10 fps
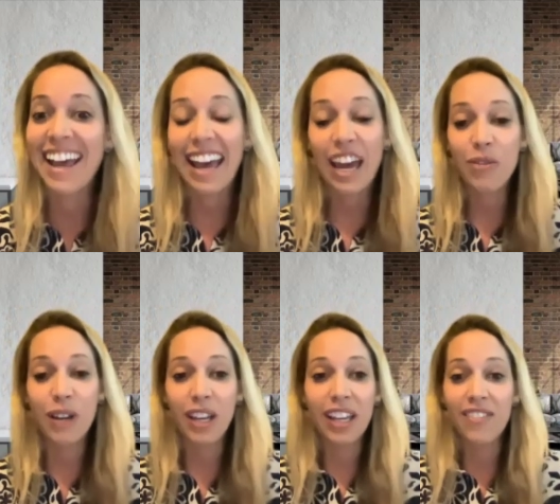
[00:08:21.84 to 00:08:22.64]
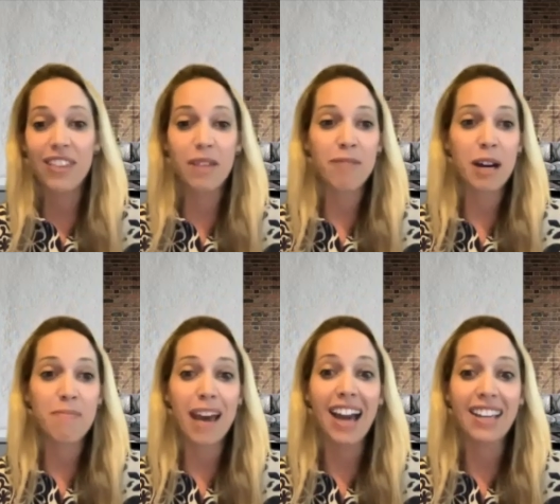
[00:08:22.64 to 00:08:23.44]
And we'll have them
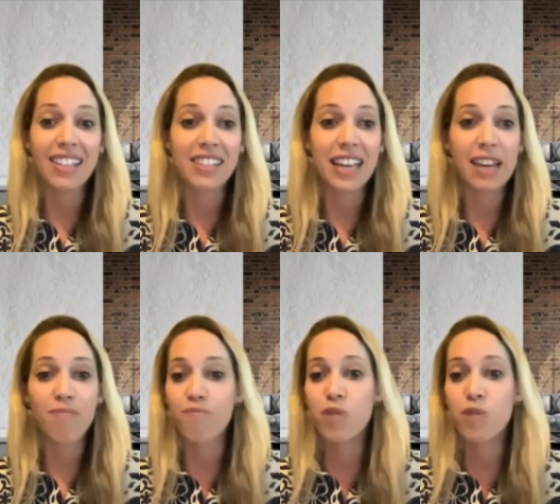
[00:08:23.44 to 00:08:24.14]
come back and say,